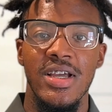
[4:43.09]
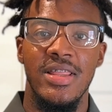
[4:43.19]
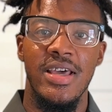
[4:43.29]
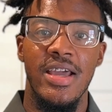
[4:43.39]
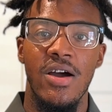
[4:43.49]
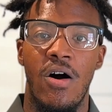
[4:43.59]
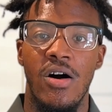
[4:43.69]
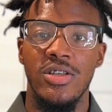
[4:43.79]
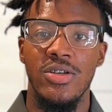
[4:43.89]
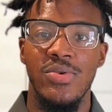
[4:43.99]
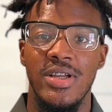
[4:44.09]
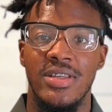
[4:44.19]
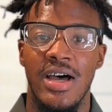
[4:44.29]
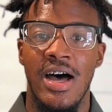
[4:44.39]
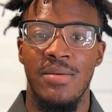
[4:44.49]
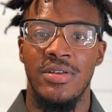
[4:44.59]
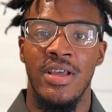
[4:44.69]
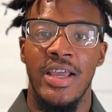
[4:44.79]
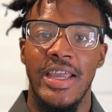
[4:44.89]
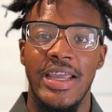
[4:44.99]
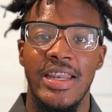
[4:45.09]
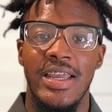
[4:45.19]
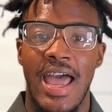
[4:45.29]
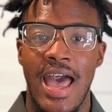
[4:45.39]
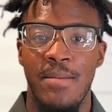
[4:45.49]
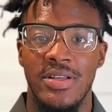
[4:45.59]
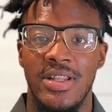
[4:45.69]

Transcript: they also adopt eating habits